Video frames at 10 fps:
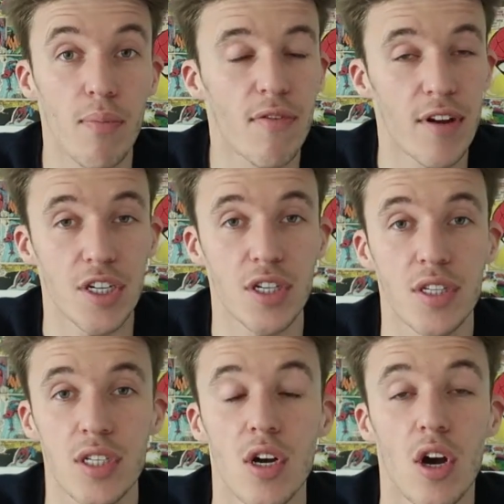
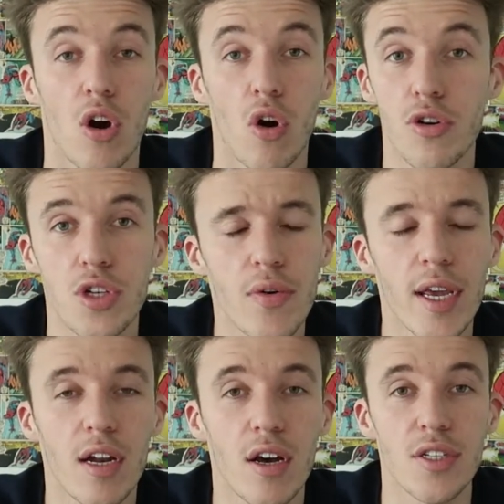professions or
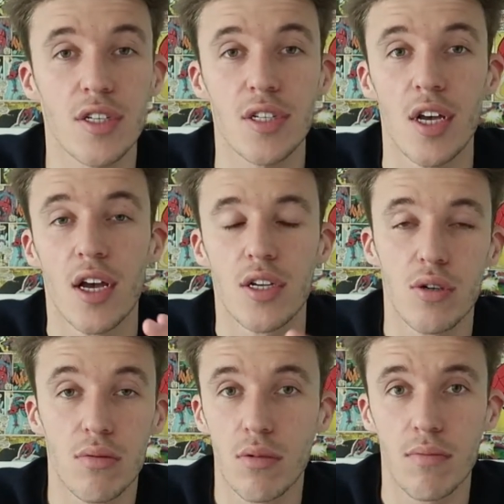during classes
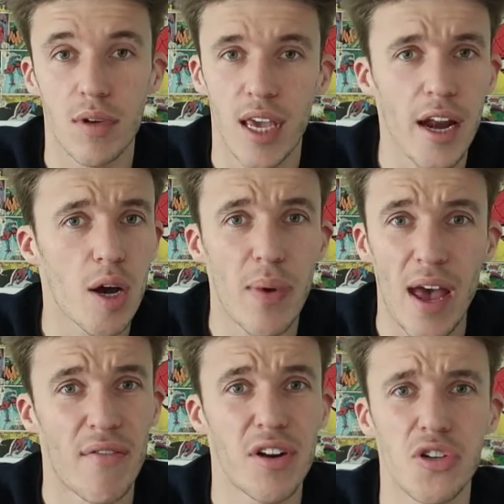to get up
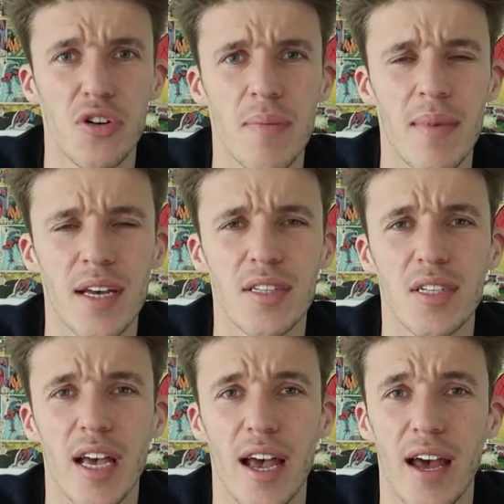every 30
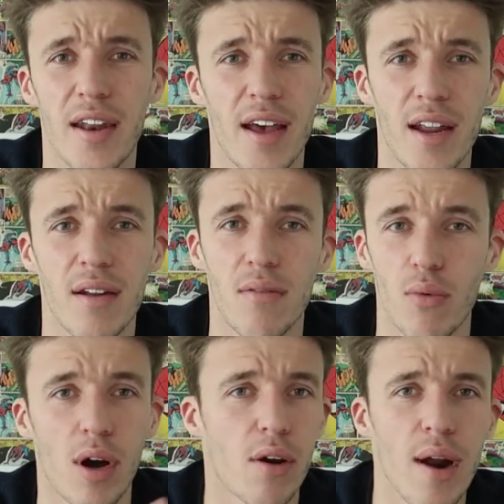minutes and then
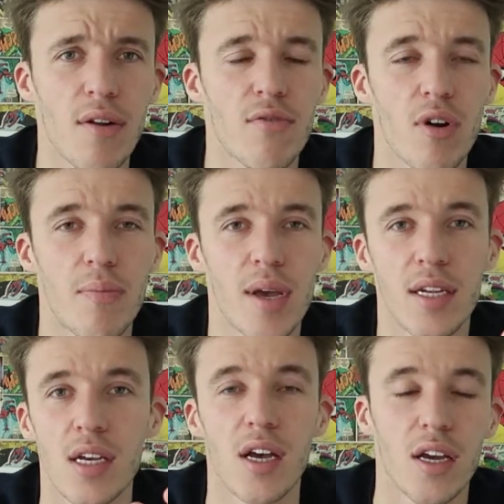walk around for a
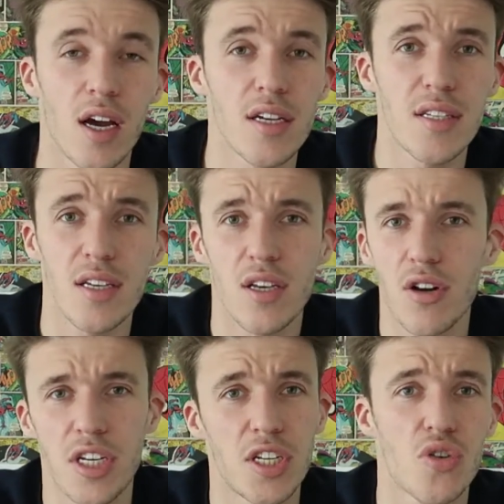bit because
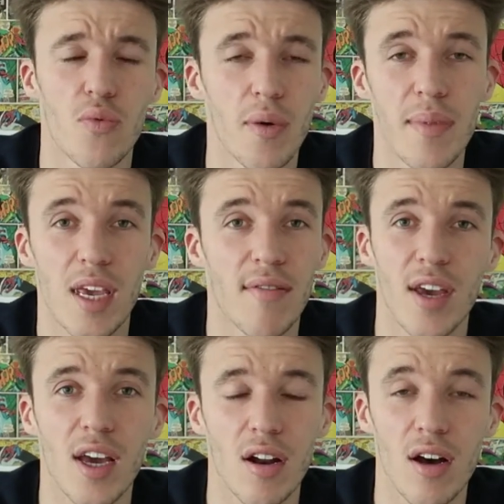your teacher will be
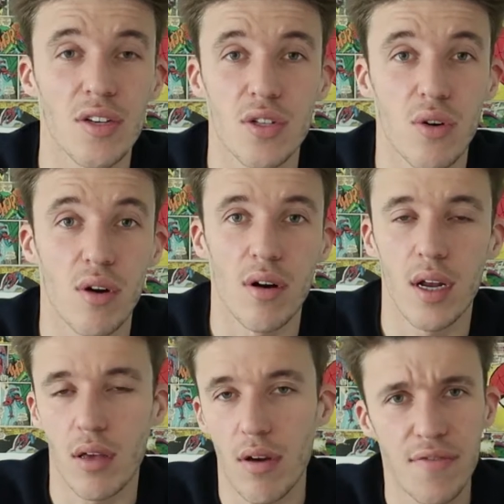giving a class
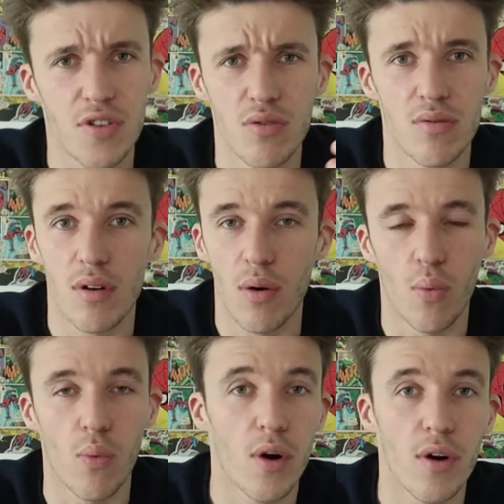or you have to do
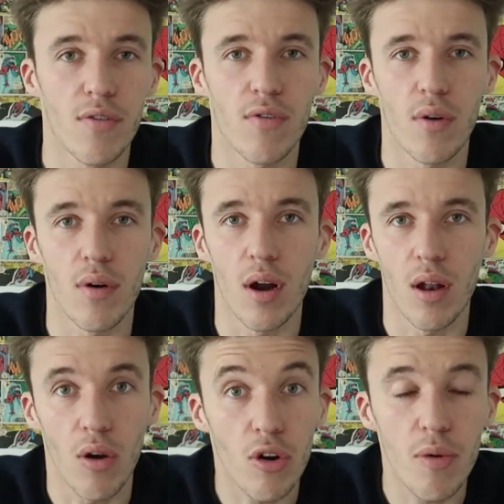work for
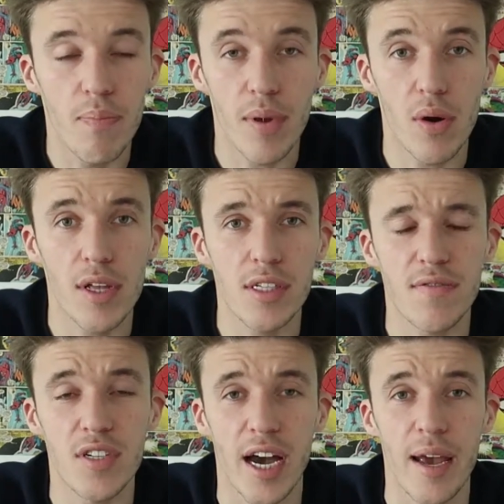longer periods
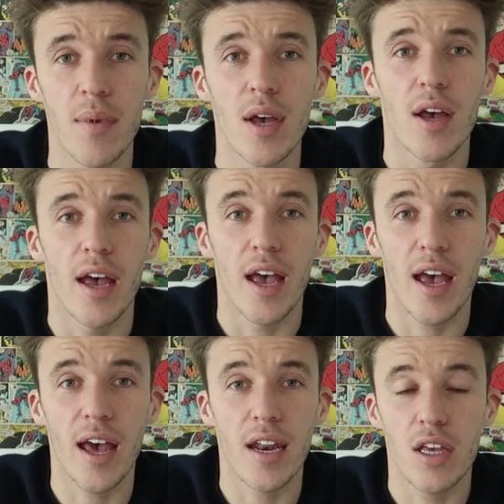of time
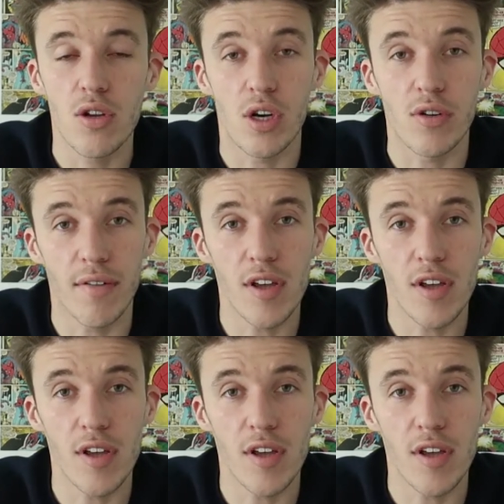and you don't have